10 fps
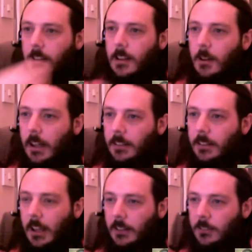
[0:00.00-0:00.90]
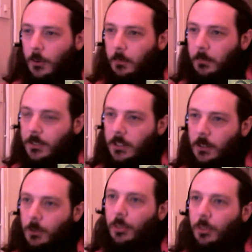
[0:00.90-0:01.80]
and Dom, do
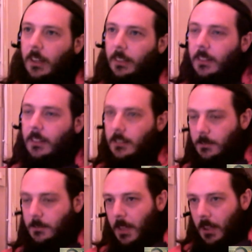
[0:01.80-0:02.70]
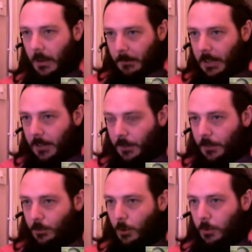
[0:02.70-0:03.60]
you think that, given
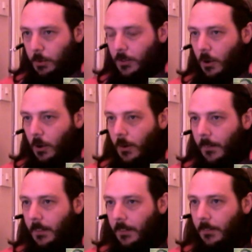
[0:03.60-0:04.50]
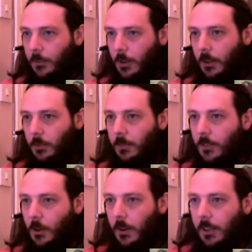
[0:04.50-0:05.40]
the squad we've got and the strength we've
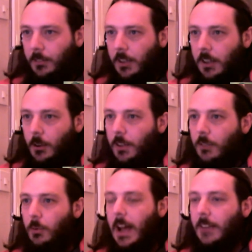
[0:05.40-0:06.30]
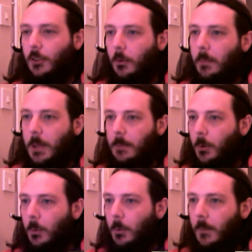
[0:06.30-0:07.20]
got, if we add on
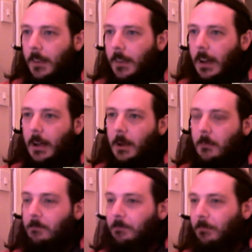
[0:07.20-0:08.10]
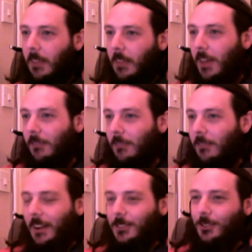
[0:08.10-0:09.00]
people, in
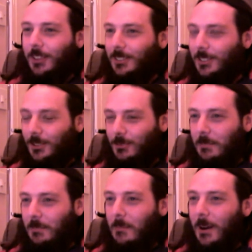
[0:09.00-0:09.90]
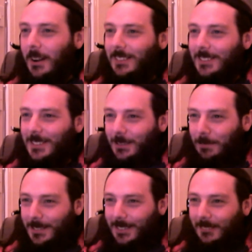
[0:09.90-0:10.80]
fact, John's actually just read my mind because he just
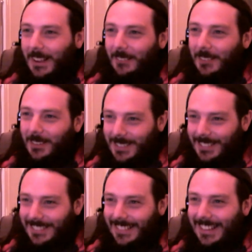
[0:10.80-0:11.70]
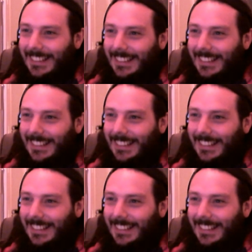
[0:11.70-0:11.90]
put something up that I was going to say.